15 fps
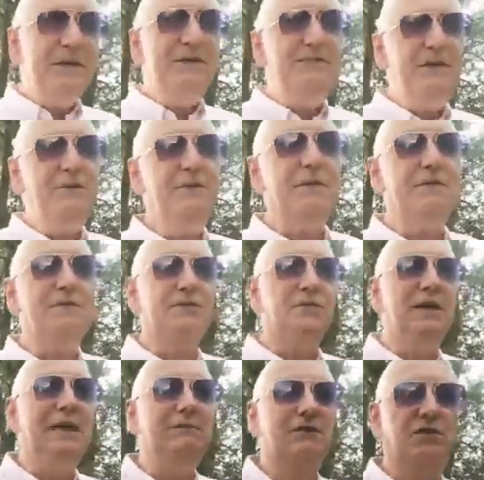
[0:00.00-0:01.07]
But if you've got
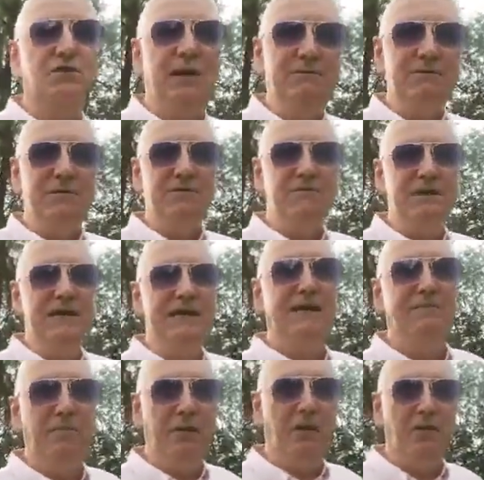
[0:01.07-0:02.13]
dreams, dreams are
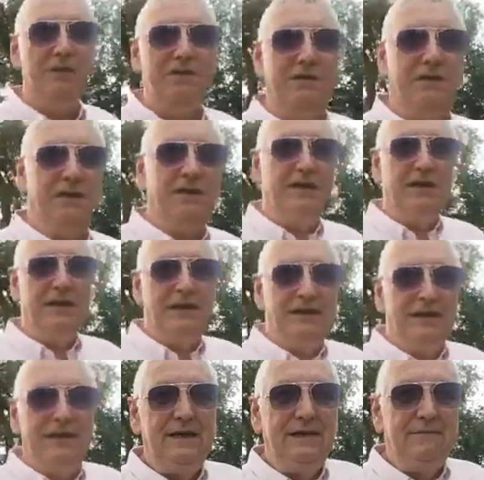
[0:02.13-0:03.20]
really important.
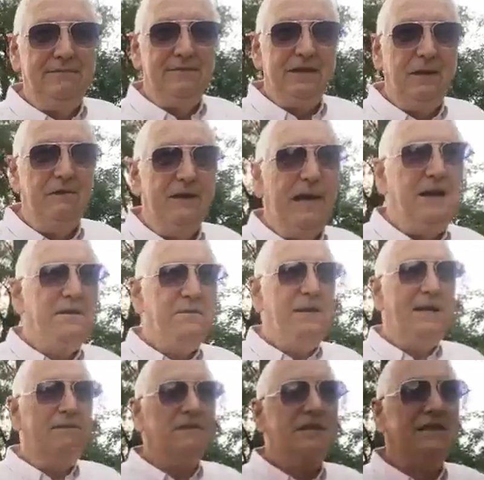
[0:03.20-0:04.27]
Don't let
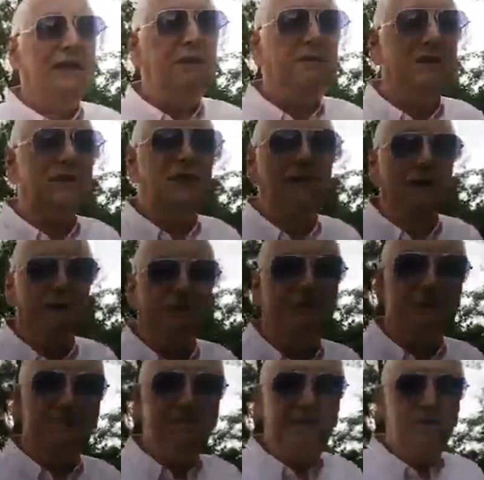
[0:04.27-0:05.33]
other people steal your
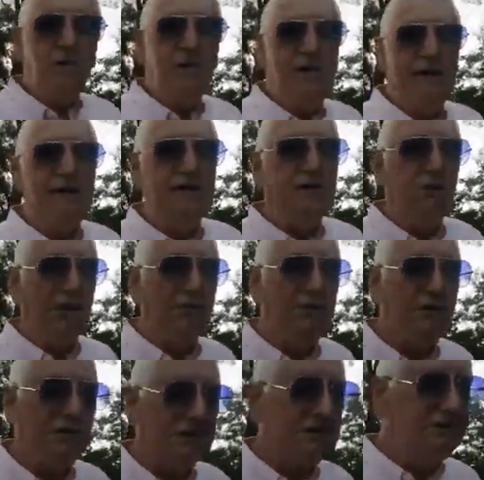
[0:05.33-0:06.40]
dreams. It doesn't matter what age you are.
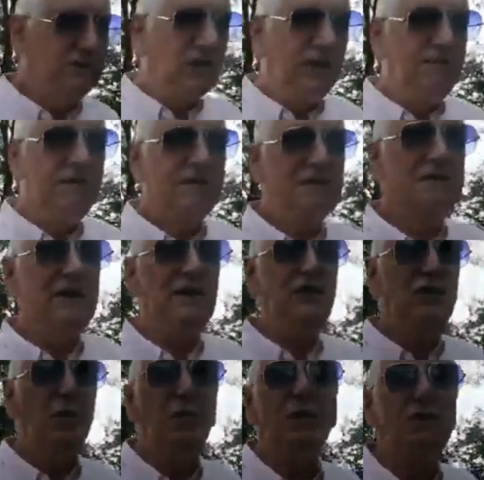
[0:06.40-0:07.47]
If you've got some dreams, there's
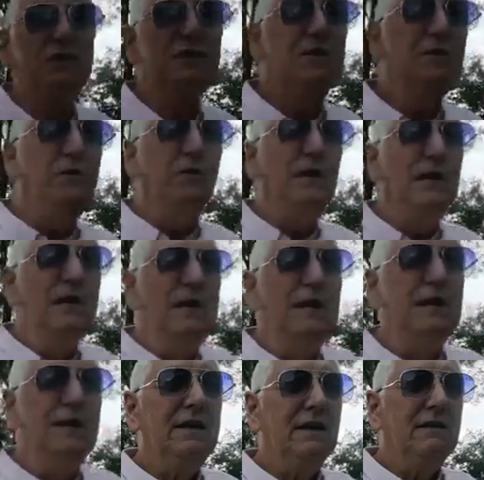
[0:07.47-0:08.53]
things you want to do.
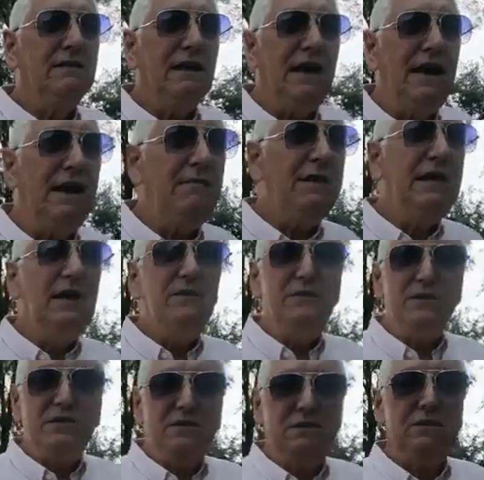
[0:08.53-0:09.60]
You know, how many
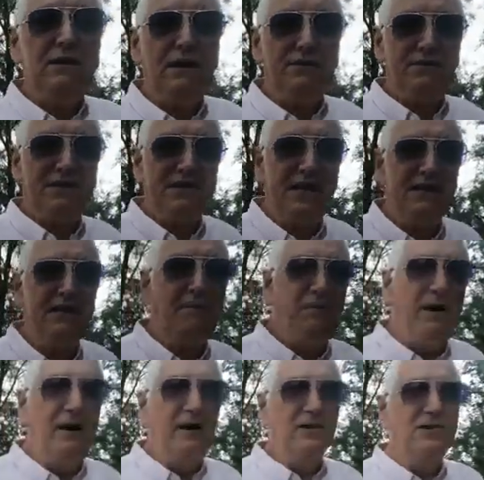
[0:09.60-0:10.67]
of us have said in
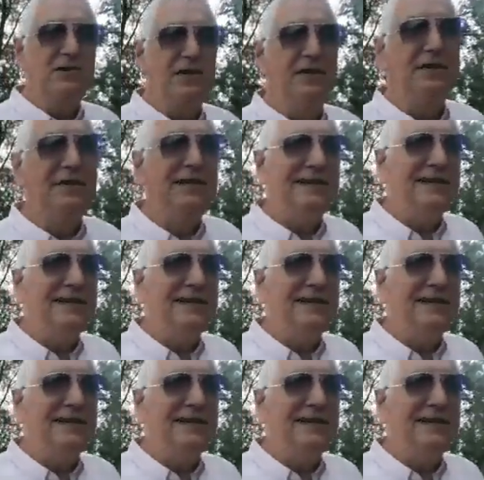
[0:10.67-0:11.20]
the past,